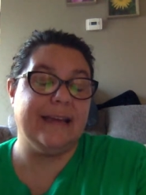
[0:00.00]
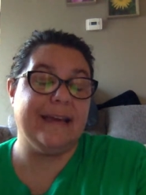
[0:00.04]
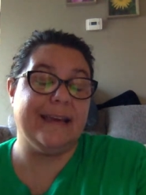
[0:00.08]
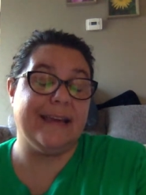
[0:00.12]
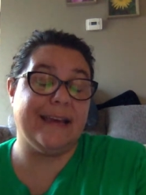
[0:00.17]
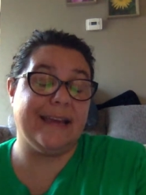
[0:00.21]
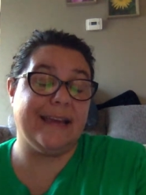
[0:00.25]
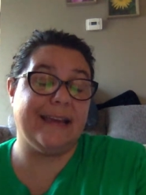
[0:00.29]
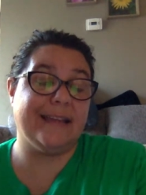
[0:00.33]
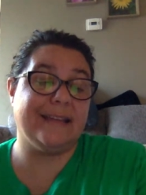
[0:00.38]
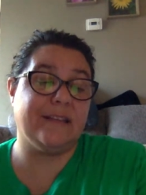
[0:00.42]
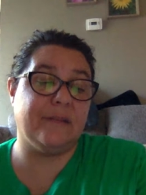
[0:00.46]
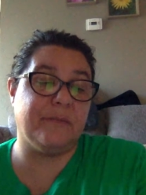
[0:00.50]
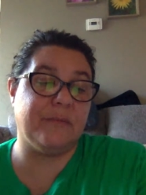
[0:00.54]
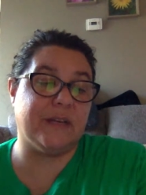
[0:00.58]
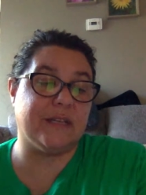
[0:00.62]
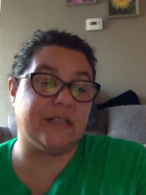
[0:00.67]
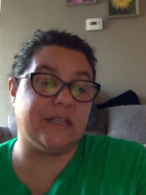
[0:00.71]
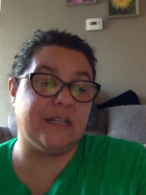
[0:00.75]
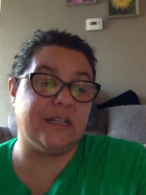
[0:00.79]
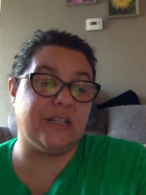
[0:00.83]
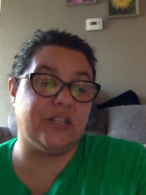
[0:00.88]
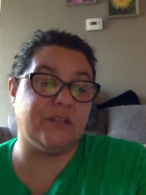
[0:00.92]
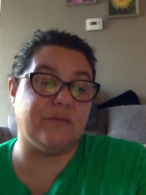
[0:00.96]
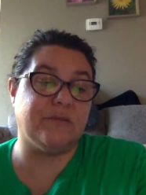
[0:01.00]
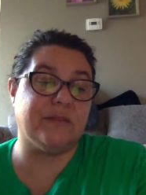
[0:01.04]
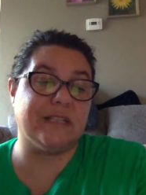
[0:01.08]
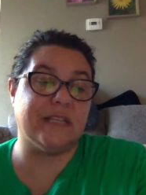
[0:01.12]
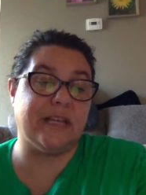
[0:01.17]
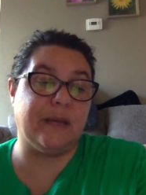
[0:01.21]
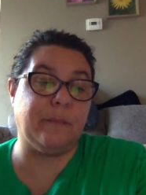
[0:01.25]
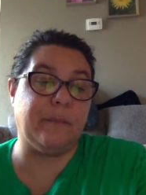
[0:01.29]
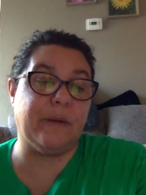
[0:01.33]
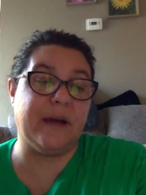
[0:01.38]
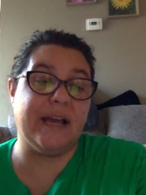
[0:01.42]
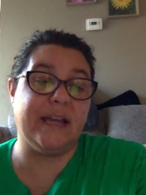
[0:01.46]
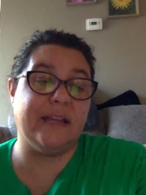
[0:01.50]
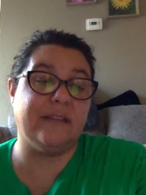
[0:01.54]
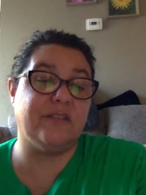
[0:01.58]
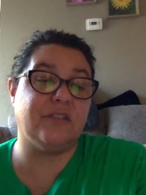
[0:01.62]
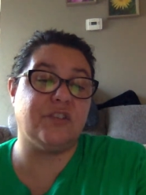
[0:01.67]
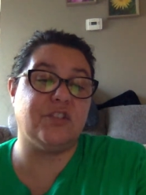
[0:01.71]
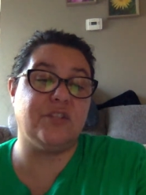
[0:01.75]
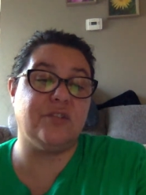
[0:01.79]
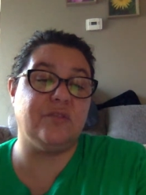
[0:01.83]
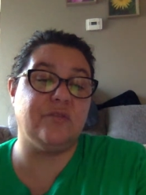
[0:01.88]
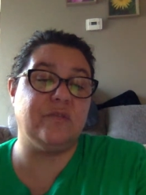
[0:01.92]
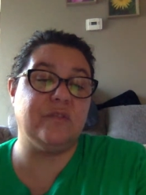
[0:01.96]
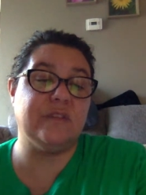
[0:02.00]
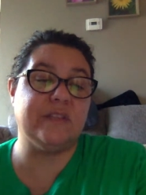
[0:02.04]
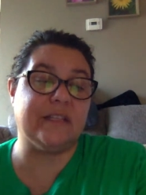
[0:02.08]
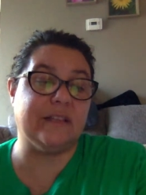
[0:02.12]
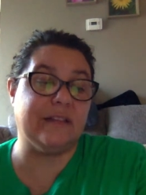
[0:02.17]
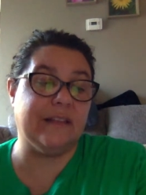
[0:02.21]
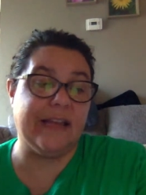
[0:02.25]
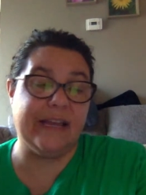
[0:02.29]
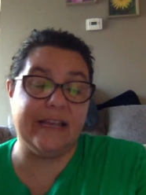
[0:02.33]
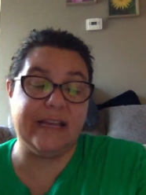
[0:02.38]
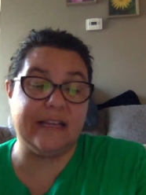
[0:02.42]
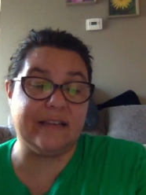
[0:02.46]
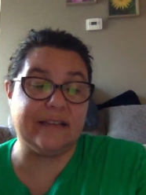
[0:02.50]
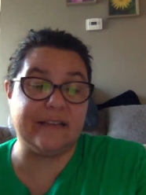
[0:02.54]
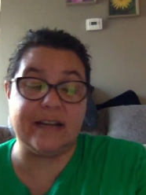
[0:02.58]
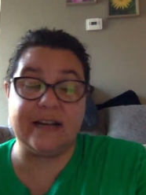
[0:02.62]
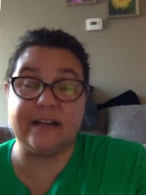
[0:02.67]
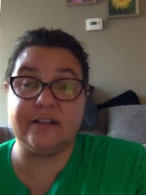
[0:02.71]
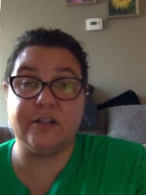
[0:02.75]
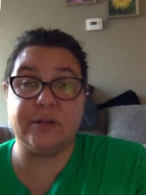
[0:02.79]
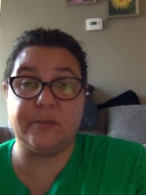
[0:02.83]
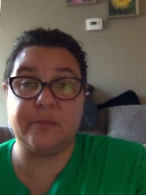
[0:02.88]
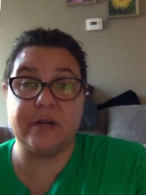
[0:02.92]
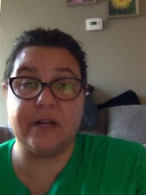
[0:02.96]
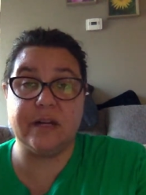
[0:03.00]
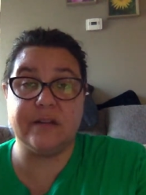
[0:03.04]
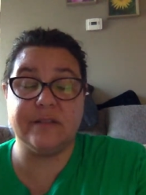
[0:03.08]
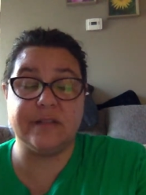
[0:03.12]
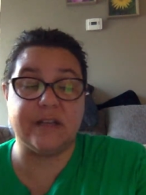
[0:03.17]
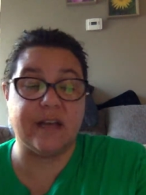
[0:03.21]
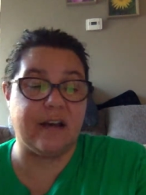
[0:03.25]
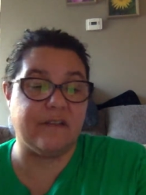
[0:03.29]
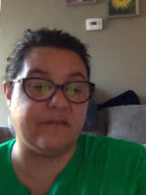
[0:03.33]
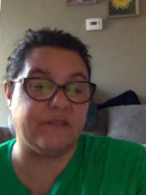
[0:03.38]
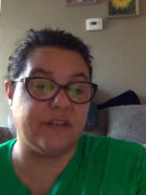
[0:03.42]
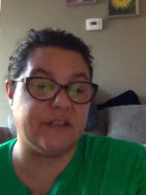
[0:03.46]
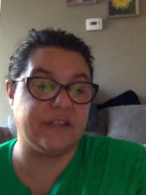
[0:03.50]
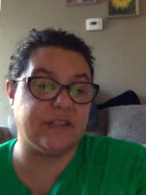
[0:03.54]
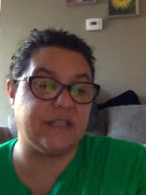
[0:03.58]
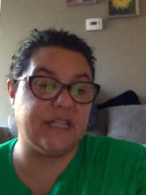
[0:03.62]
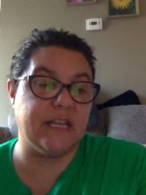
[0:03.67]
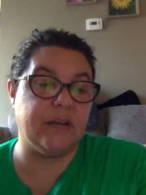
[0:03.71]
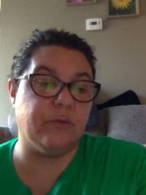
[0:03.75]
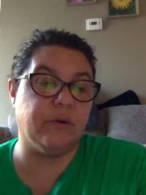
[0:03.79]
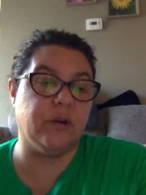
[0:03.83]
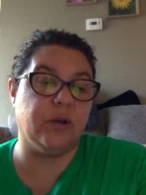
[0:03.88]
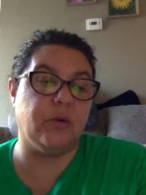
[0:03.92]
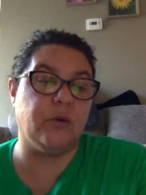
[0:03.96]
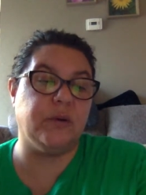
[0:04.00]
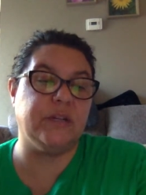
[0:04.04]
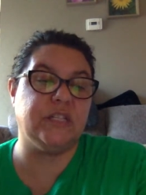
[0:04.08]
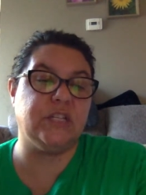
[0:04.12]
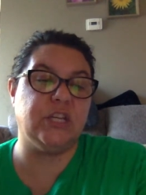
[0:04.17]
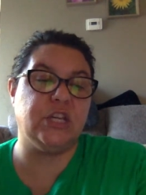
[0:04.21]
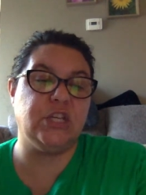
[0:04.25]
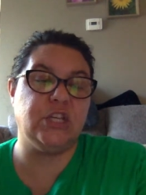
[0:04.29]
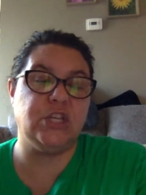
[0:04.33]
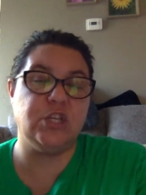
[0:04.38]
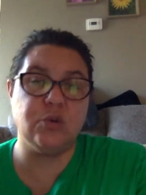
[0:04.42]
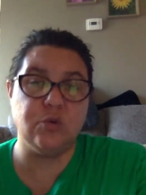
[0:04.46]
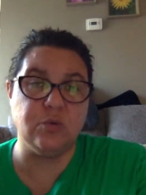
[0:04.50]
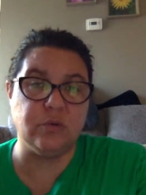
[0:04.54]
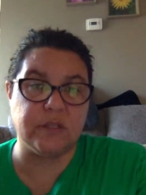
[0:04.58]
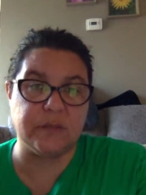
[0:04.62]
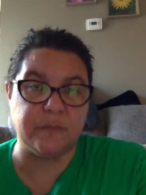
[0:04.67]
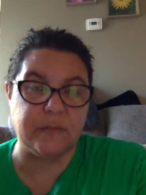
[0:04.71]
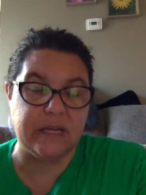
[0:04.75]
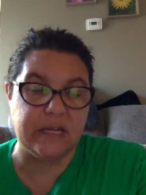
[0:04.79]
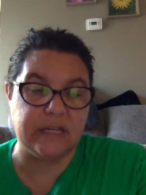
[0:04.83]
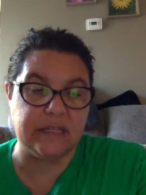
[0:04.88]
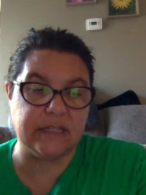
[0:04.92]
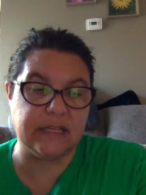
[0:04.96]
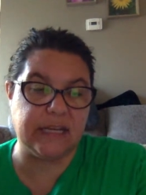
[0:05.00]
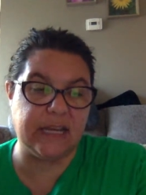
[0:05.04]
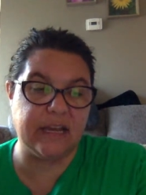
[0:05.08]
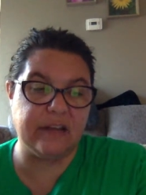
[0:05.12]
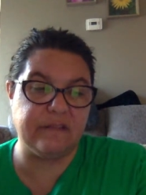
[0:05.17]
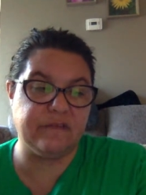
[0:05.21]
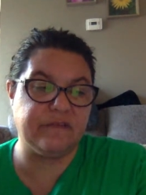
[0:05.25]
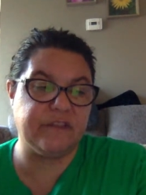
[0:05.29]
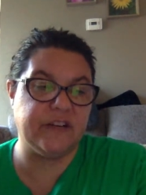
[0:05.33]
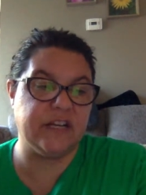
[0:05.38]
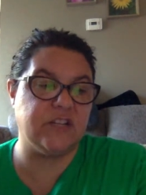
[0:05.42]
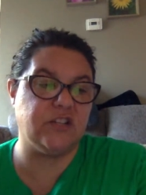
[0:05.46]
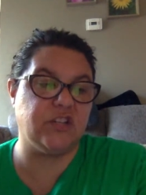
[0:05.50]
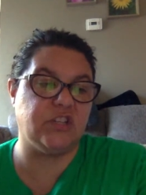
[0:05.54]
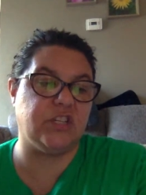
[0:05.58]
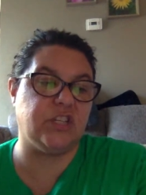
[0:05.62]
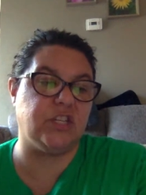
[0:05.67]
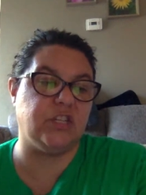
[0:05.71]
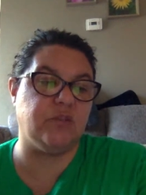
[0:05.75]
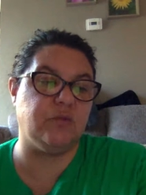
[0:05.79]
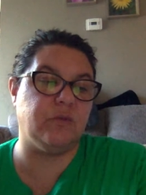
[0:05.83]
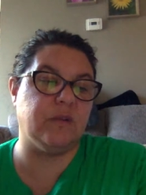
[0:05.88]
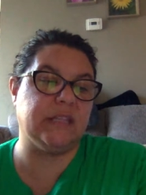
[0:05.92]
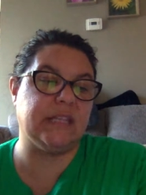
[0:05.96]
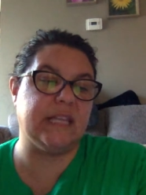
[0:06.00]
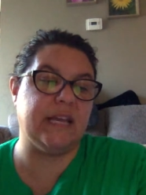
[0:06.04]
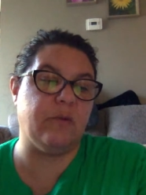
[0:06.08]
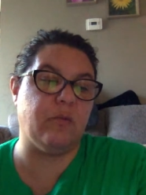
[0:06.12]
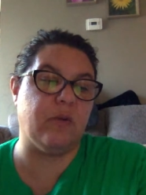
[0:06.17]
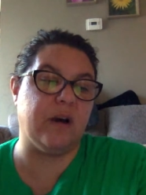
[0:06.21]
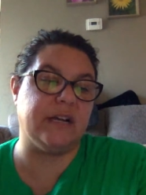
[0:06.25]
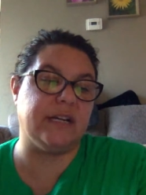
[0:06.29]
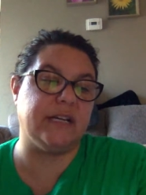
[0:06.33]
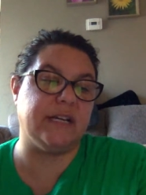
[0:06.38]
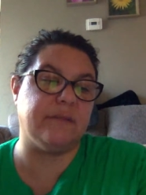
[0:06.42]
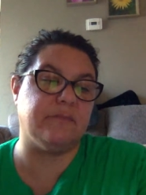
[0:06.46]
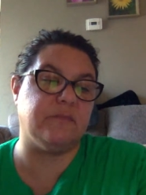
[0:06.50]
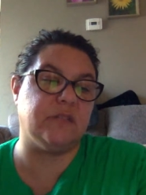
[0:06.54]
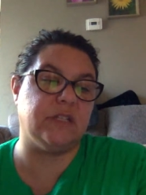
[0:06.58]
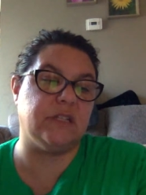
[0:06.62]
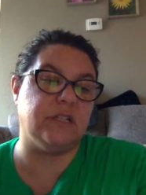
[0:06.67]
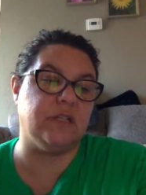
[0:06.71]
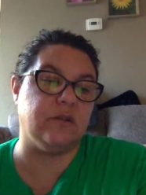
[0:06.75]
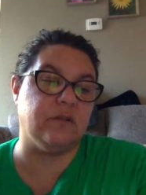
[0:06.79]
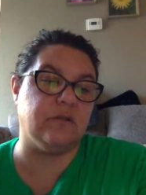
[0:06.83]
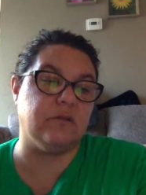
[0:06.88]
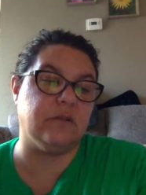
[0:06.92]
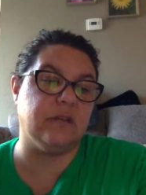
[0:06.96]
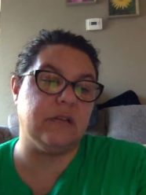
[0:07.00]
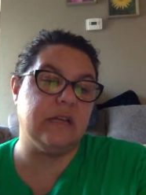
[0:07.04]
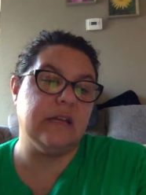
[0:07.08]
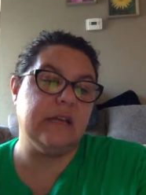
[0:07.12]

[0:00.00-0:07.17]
I got the message. It was like buying the shoes, and like at Dr. Brown's office, they were going to use me to get Fudge to do what they wanted him to do.